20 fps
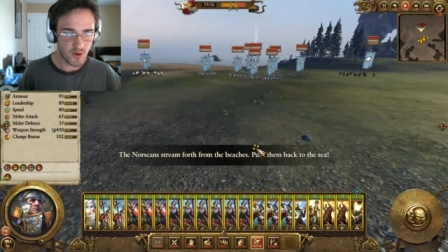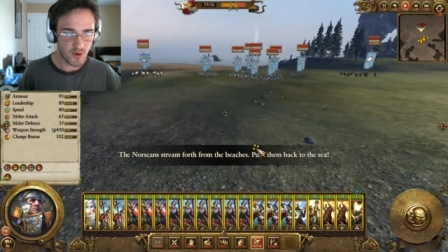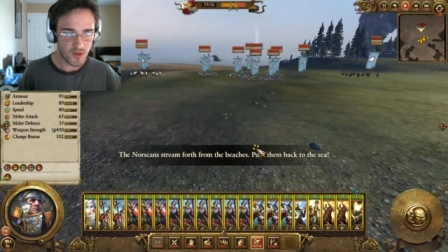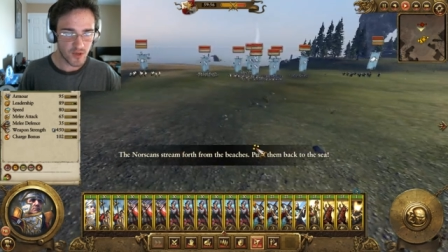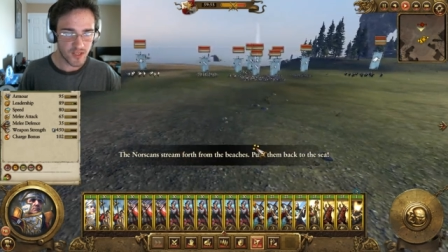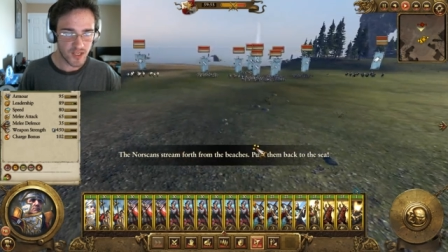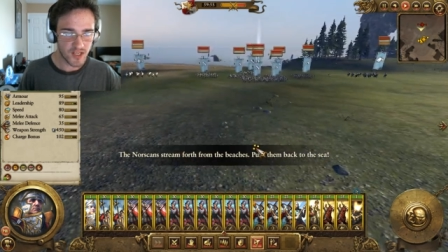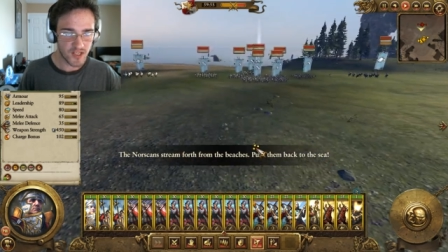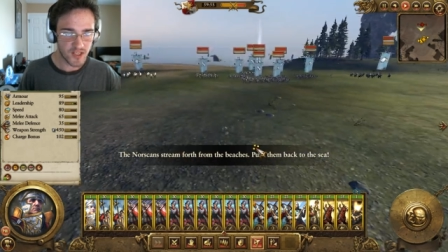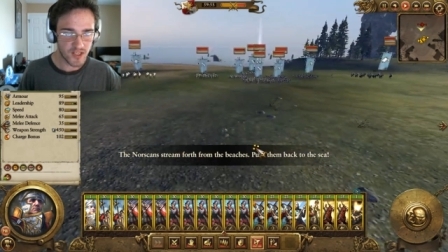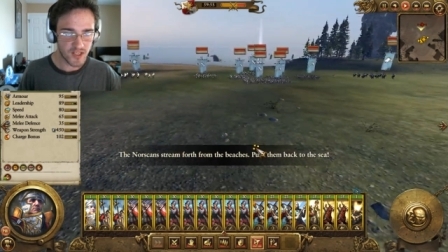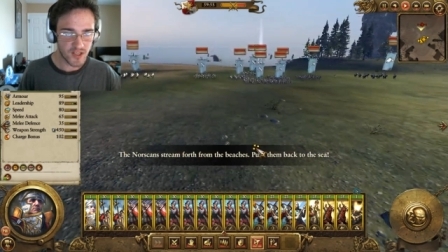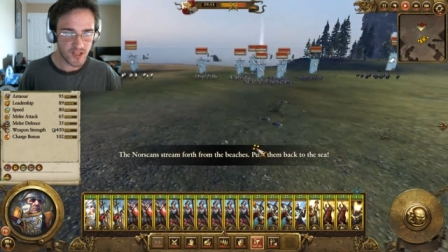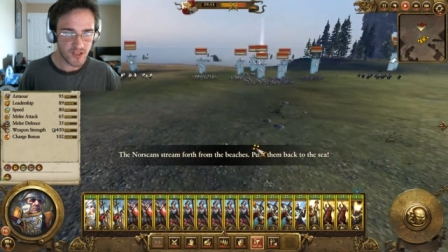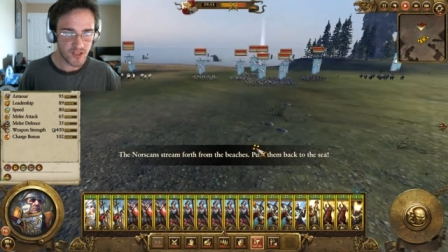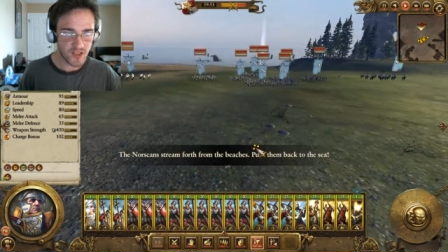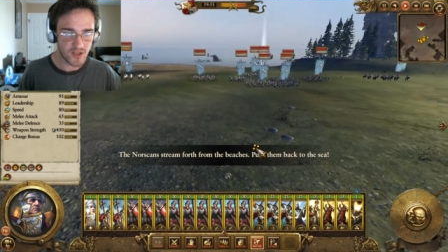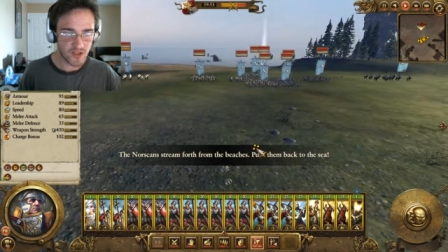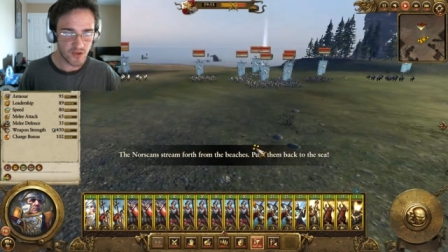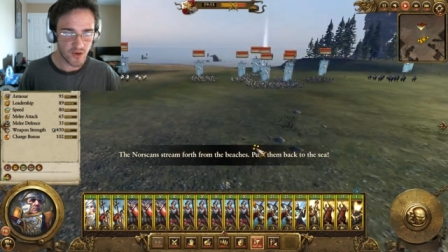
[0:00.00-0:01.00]
The Norsemen
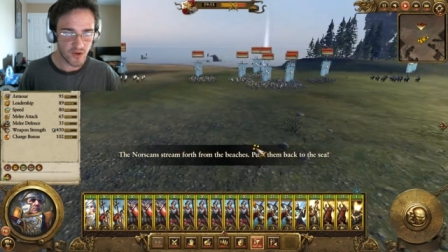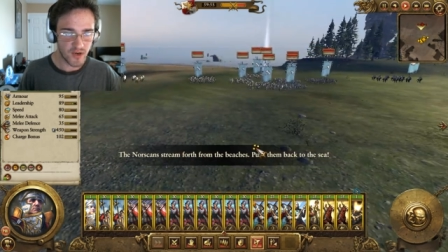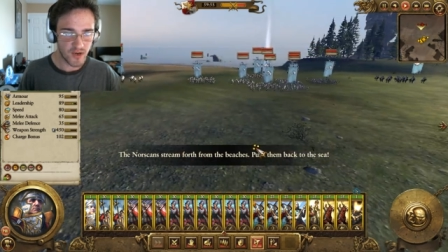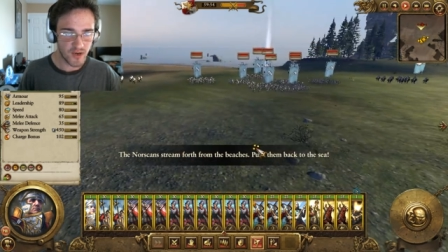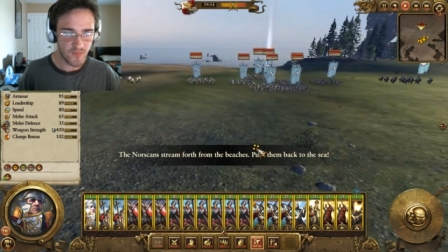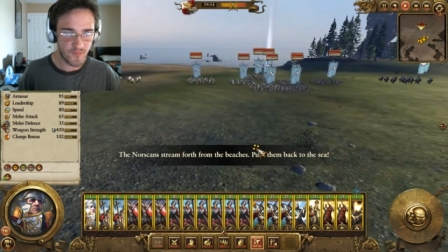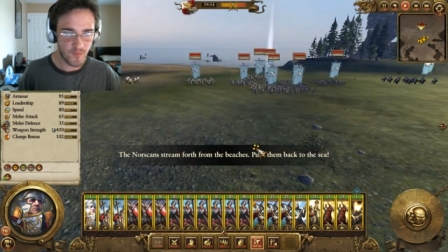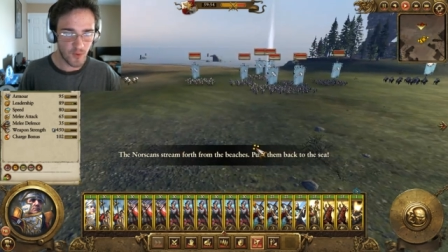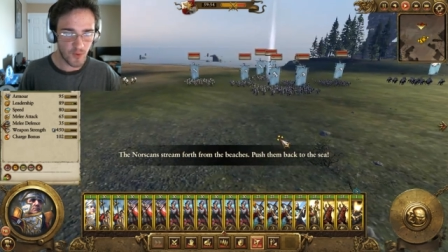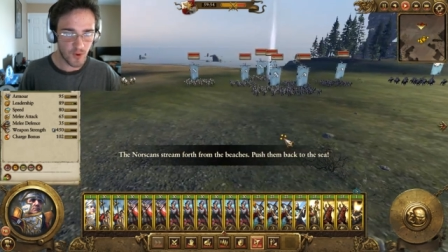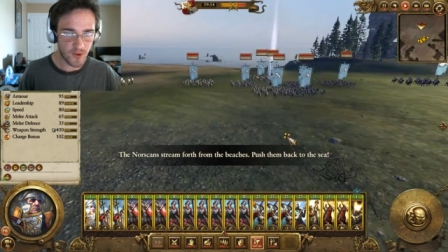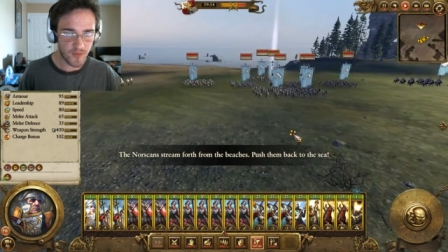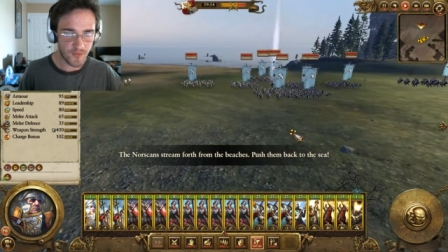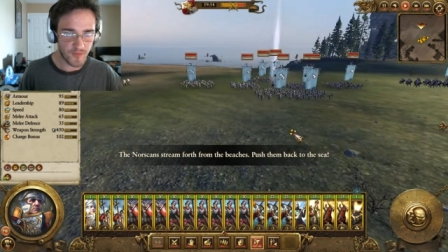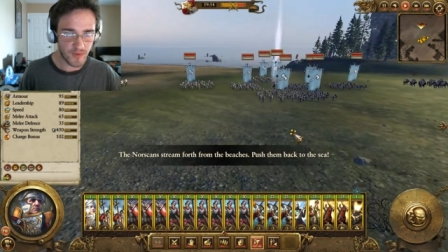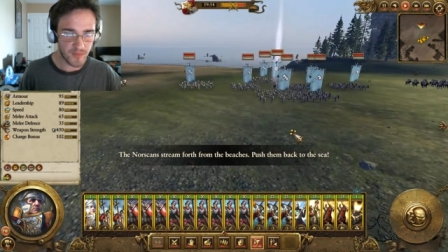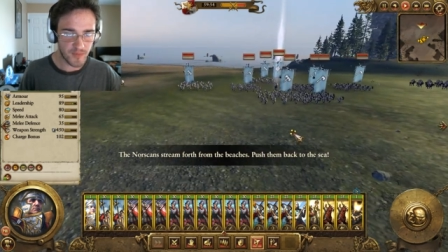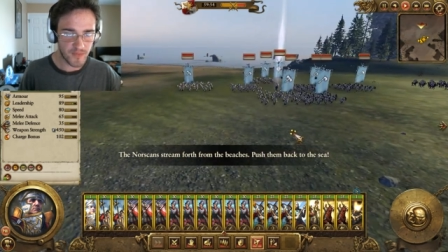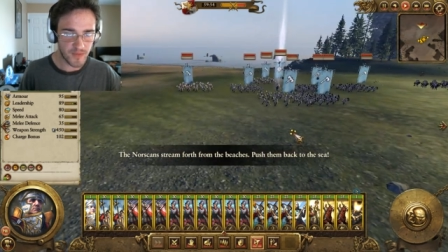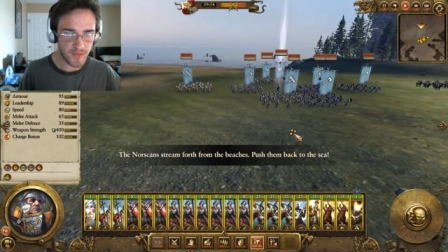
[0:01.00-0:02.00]
stream
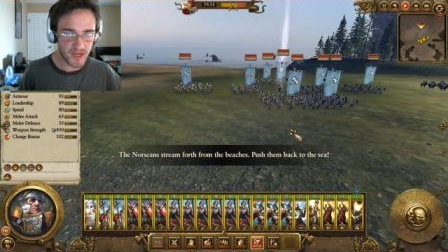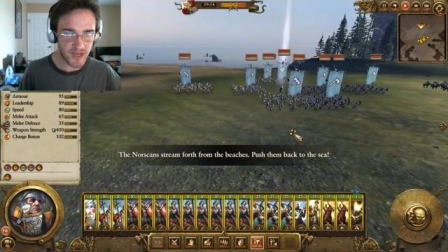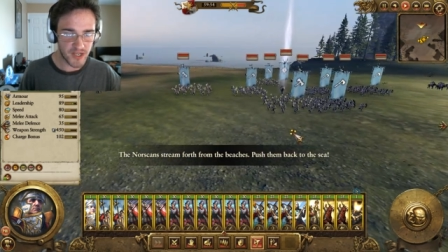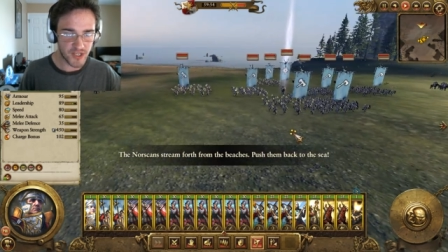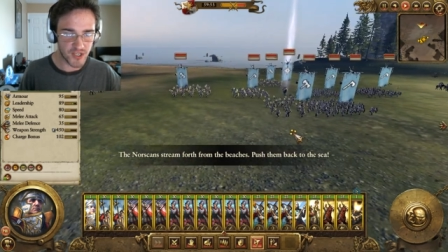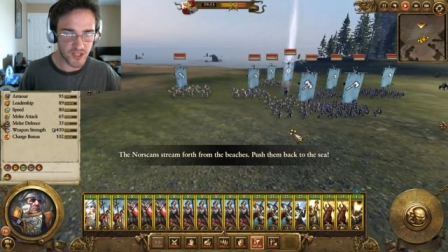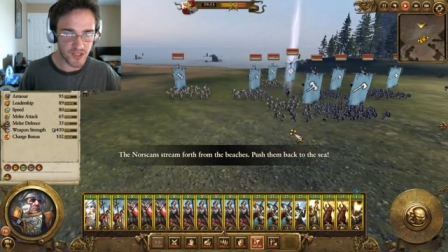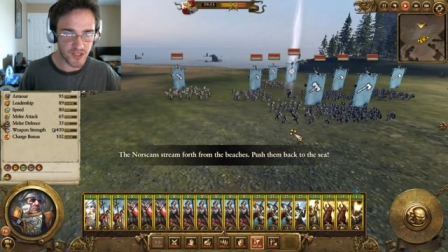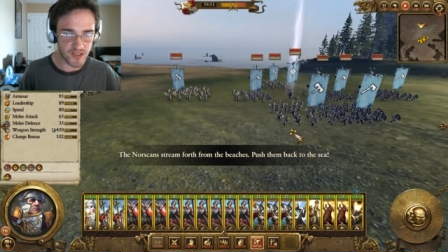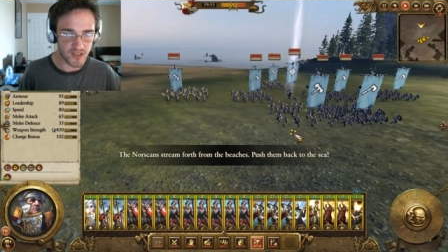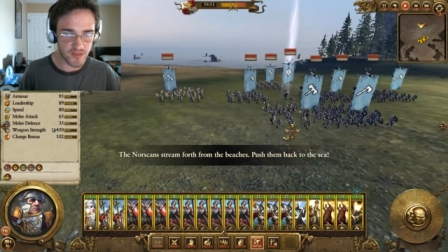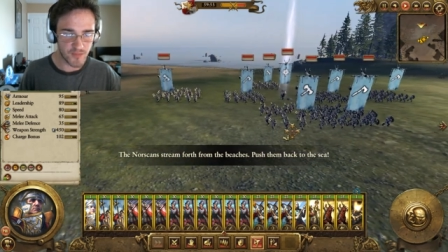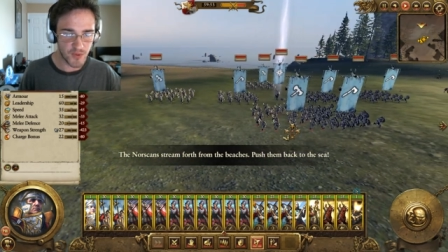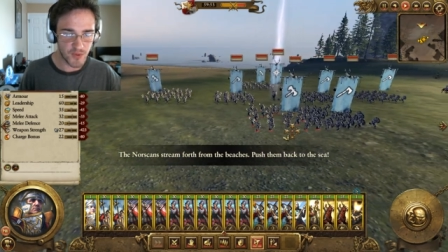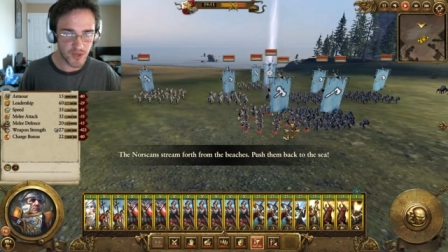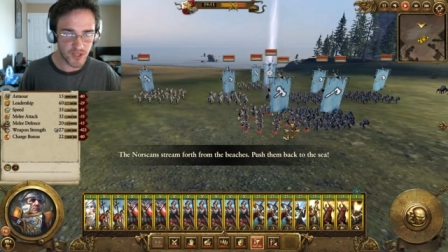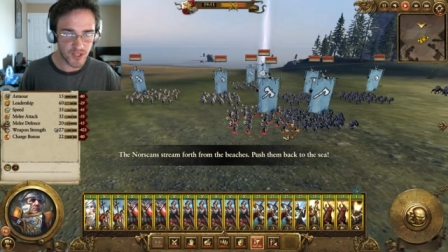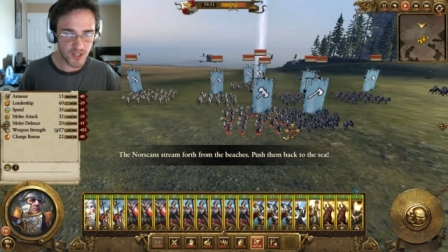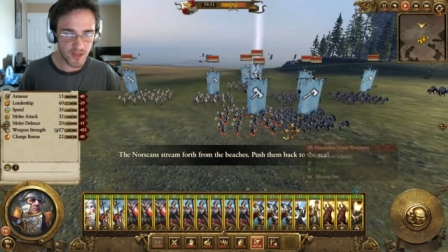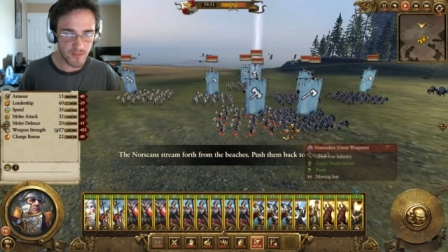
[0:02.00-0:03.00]
forth from the beaches.
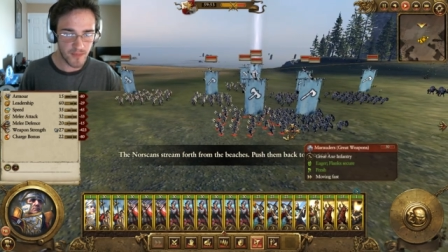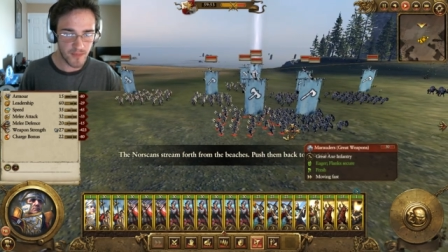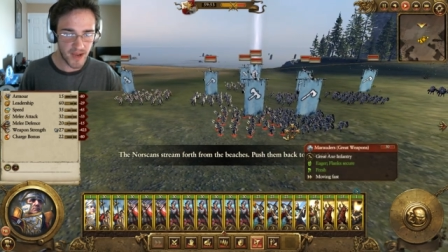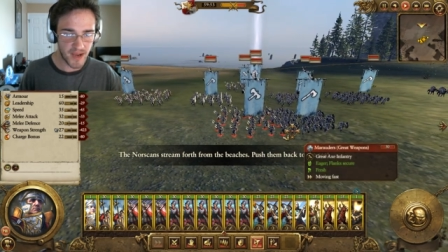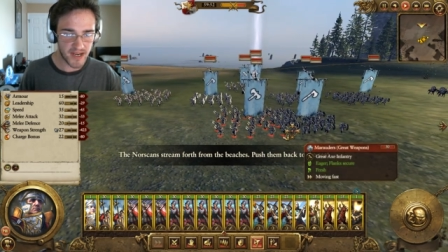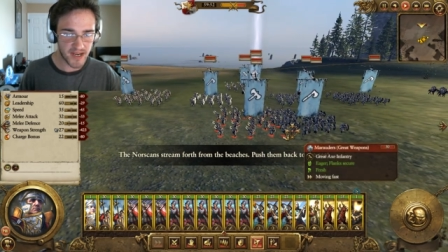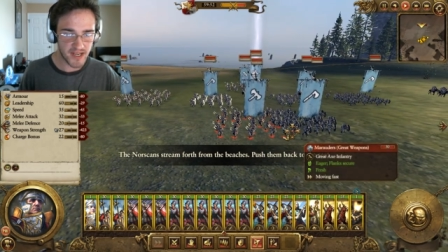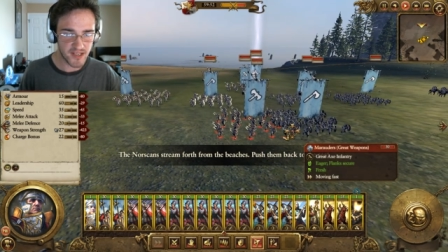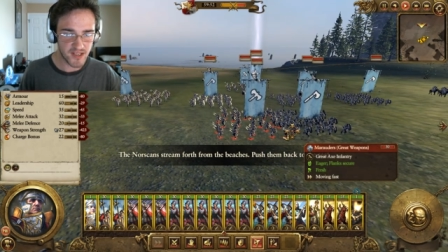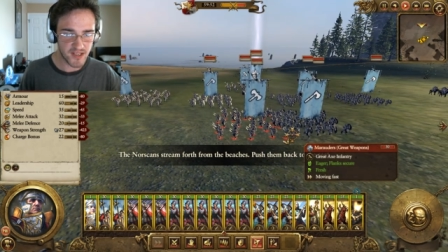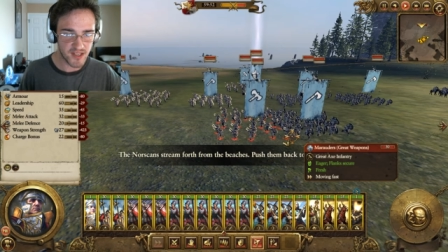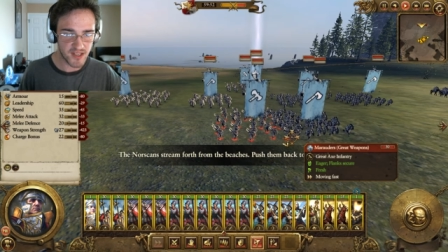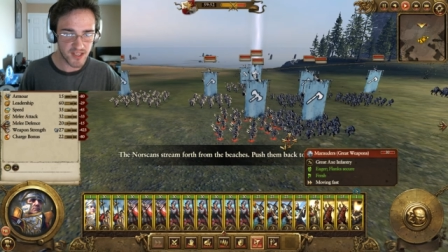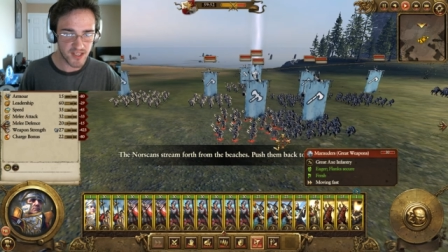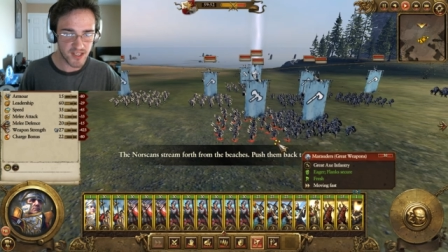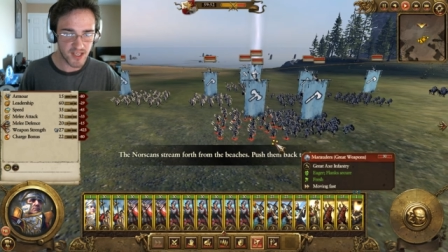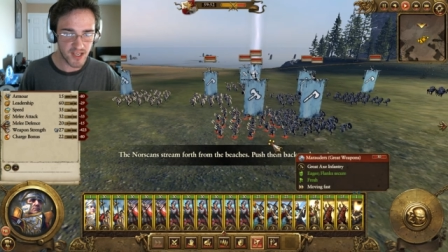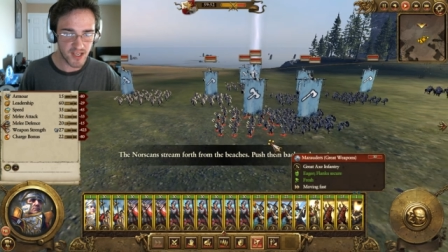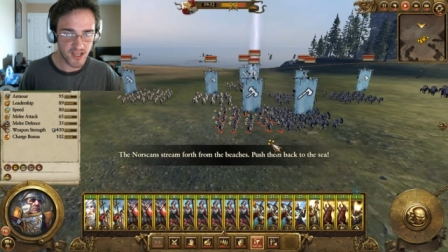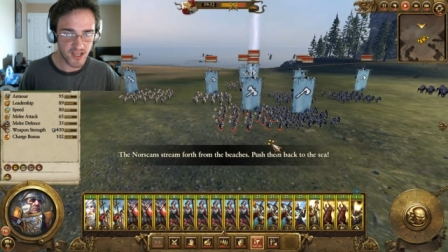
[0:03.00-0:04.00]
Push them back into
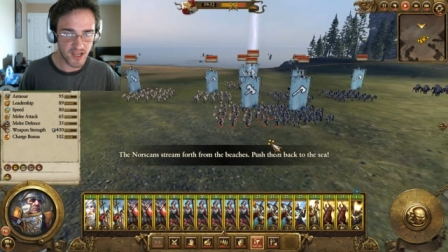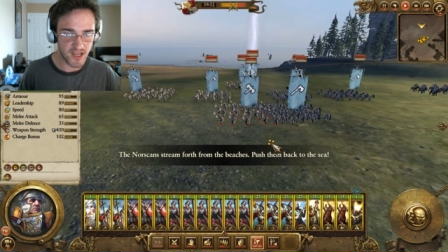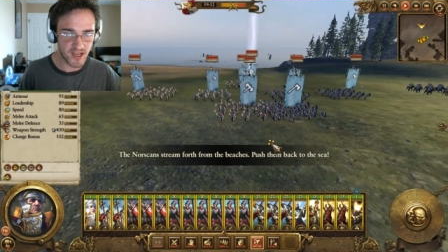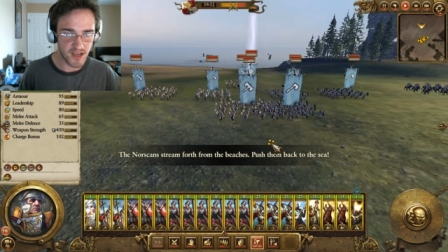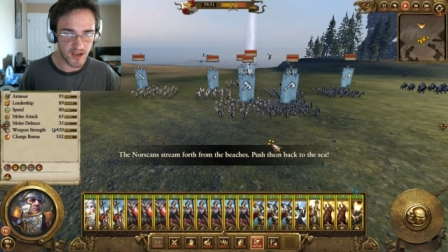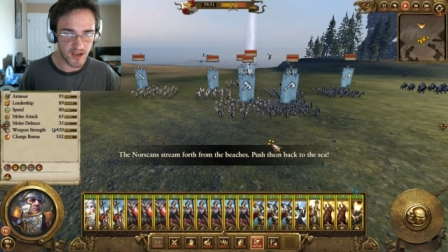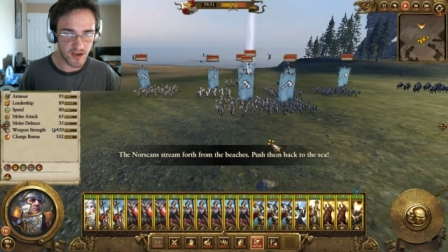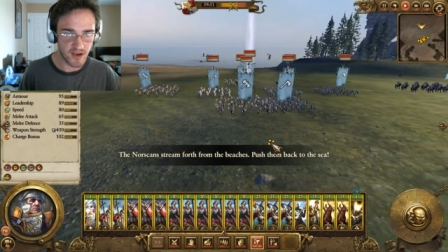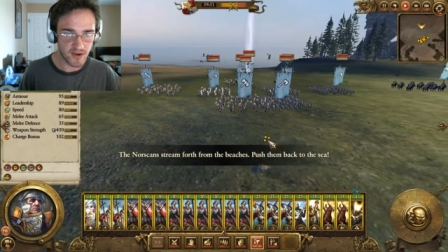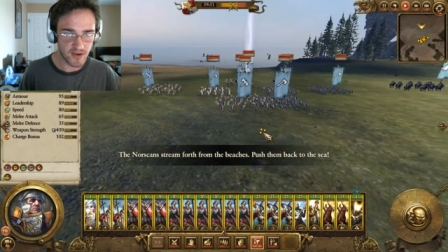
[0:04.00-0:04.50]
the sea.